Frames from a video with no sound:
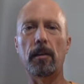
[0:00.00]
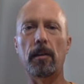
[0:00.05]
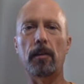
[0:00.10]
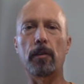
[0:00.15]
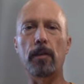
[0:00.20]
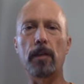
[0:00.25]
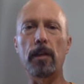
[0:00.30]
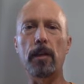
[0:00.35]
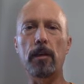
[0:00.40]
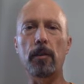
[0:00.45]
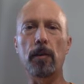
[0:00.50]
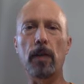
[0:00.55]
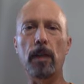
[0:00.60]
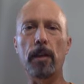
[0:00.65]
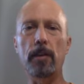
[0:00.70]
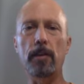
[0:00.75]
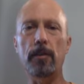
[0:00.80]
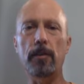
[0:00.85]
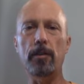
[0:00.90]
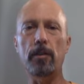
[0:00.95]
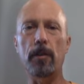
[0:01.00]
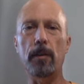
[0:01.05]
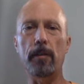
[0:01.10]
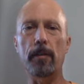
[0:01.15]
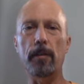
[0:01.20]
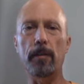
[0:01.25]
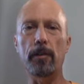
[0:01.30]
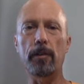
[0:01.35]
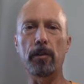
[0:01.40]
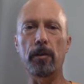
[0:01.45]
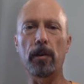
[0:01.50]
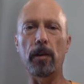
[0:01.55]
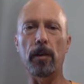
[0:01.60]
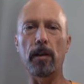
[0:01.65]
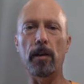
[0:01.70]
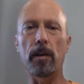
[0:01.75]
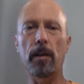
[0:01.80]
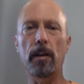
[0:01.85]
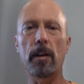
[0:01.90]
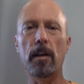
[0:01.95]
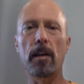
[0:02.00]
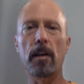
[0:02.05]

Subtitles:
Green Wrench, whoever you are,